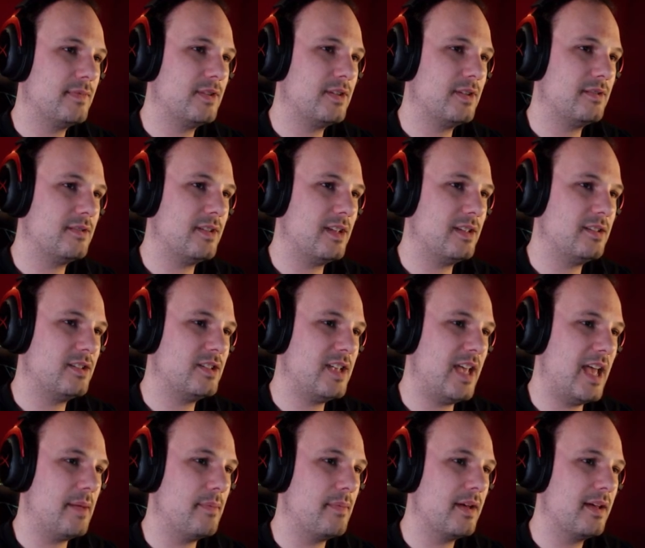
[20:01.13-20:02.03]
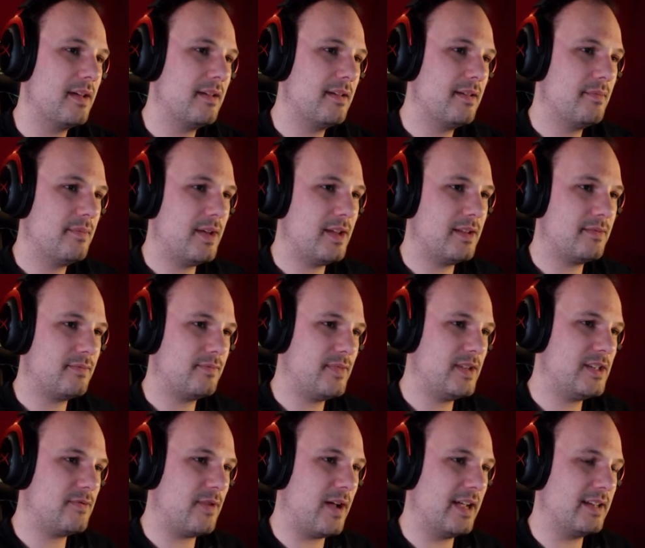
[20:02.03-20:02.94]
It's a shame. But
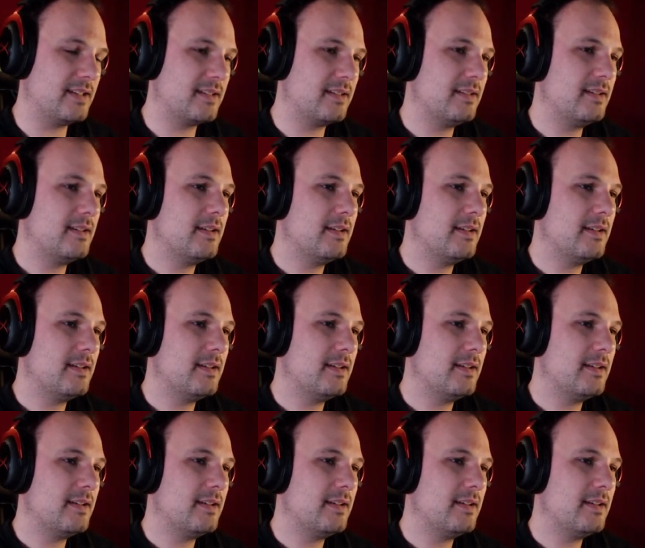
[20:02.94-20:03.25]
we tried.